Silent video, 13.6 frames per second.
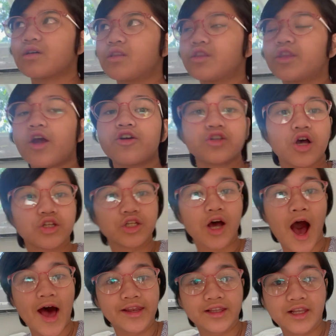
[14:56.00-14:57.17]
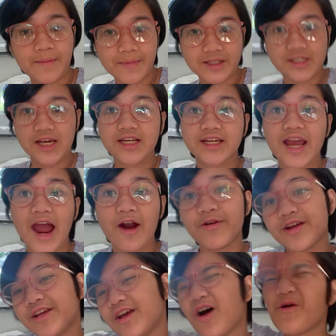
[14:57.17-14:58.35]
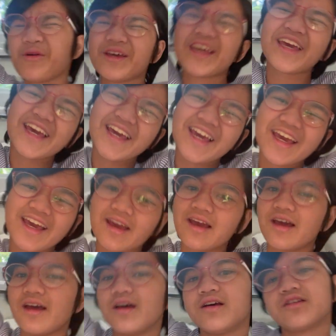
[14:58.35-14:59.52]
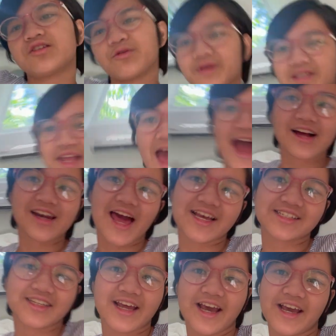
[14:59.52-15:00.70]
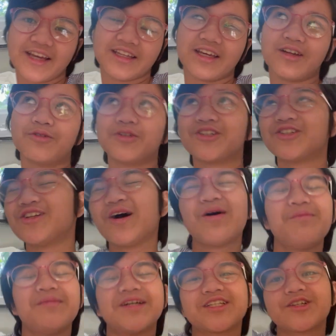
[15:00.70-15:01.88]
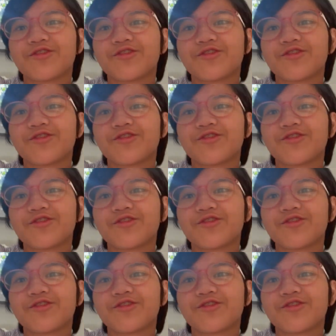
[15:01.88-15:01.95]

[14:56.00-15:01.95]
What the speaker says: there's also unlimited karaoke. So we sang last night and it was so much